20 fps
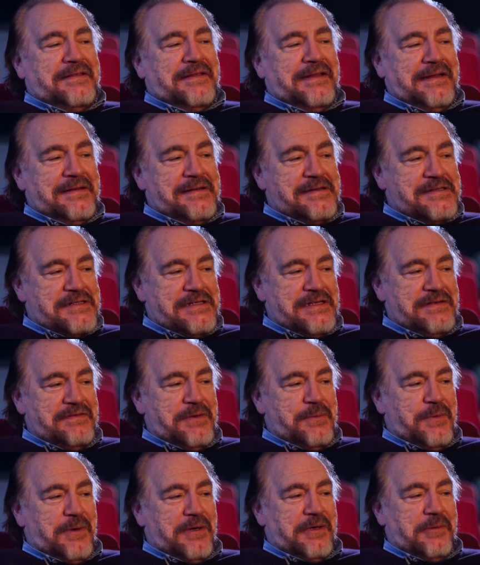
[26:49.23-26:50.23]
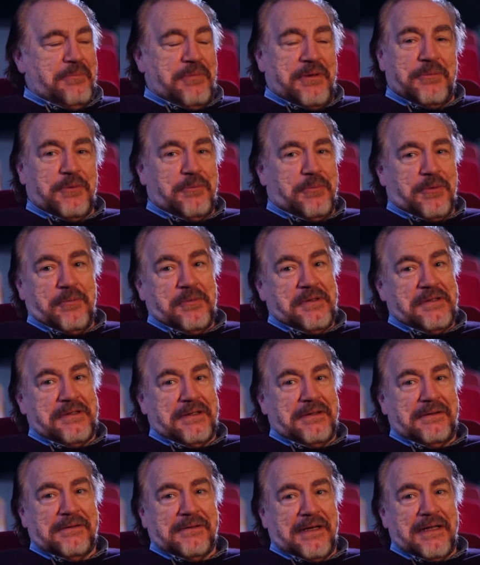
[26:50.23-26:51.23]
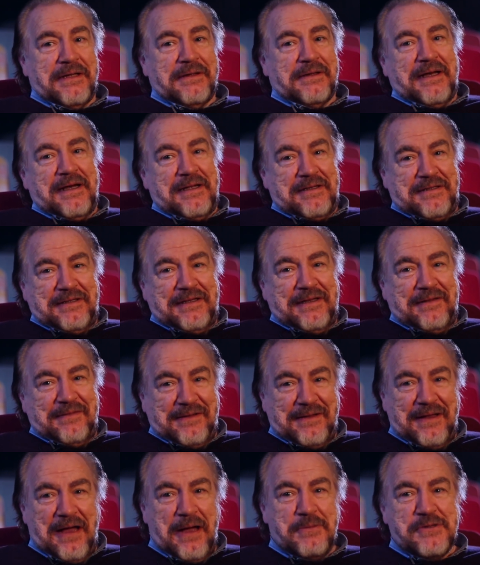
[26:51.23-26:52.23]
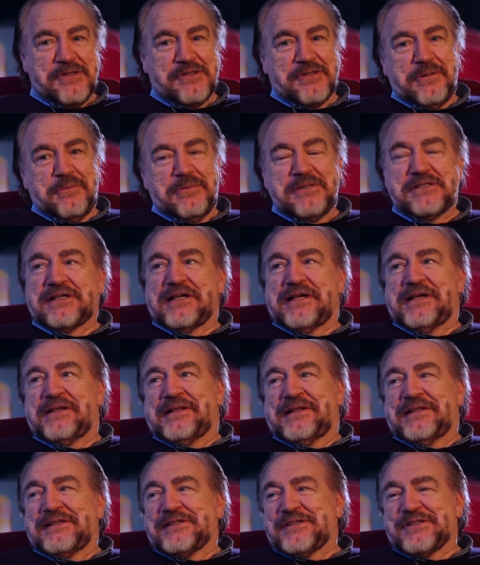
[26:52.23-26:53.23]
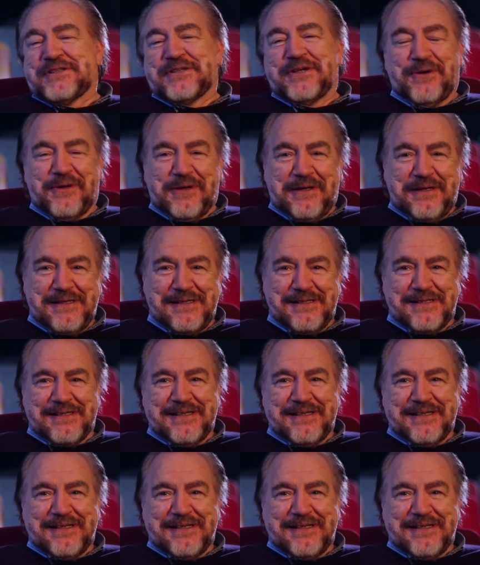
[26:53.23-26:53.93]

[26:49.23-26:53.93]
the Stevie Wonder people probably didn't like the idea that I was going to be singing this song